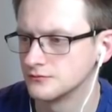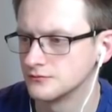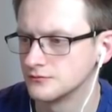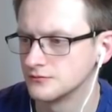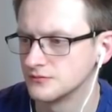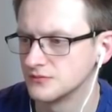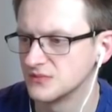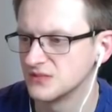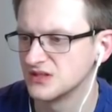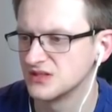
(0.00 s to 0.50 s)

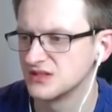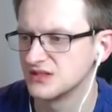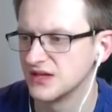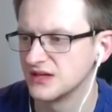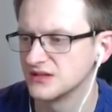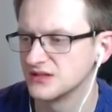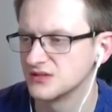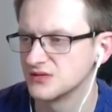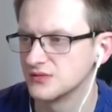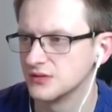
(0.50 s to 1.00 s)
This hand
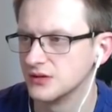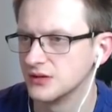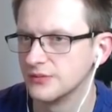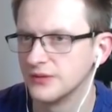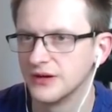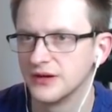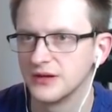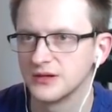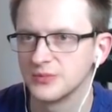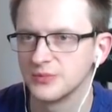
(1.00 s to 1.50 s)
is really
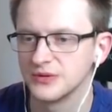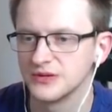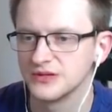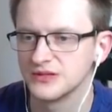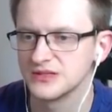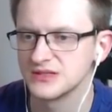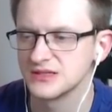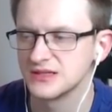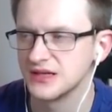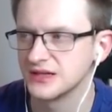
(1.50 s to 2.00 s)
bad, but this
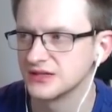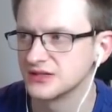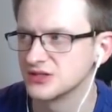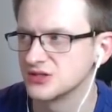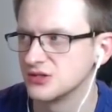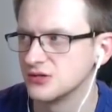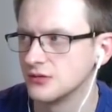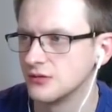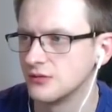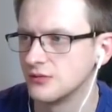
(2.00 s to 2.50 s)
is like the
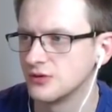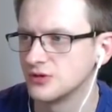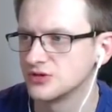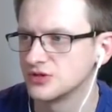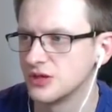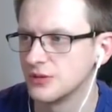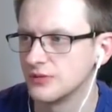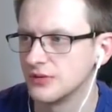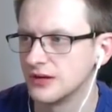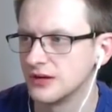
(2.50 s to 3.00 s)
slower version I'm
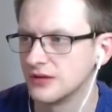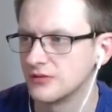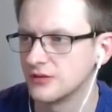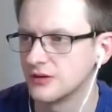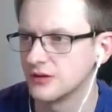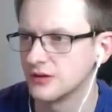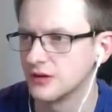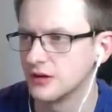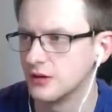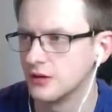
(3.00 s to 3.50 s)
playing right
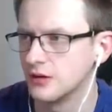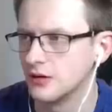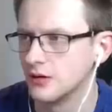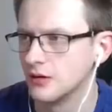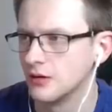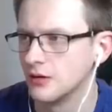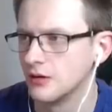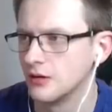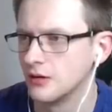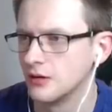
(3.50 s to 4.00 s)
now.
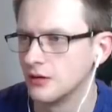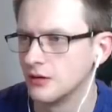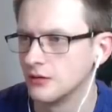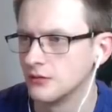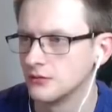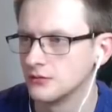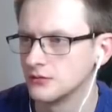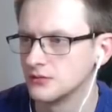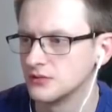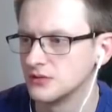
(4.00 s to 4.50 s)

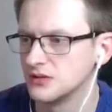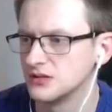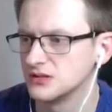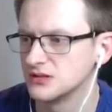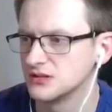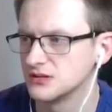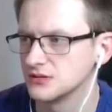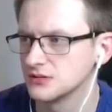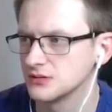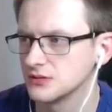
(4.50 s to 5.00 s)

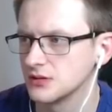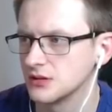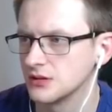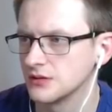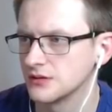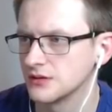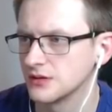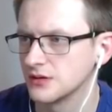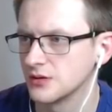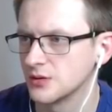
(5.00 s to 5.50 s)
These
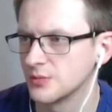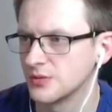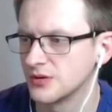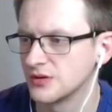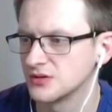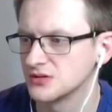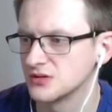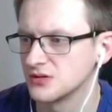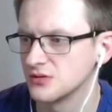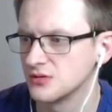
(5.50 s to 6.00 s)
Hunter Hero
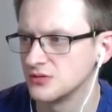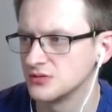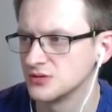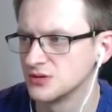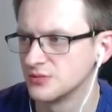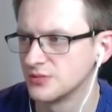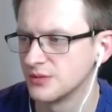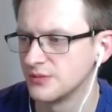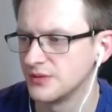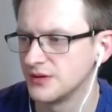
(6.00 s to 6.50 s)
powers are all super
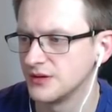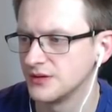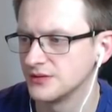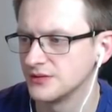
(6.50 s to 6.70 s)
bad.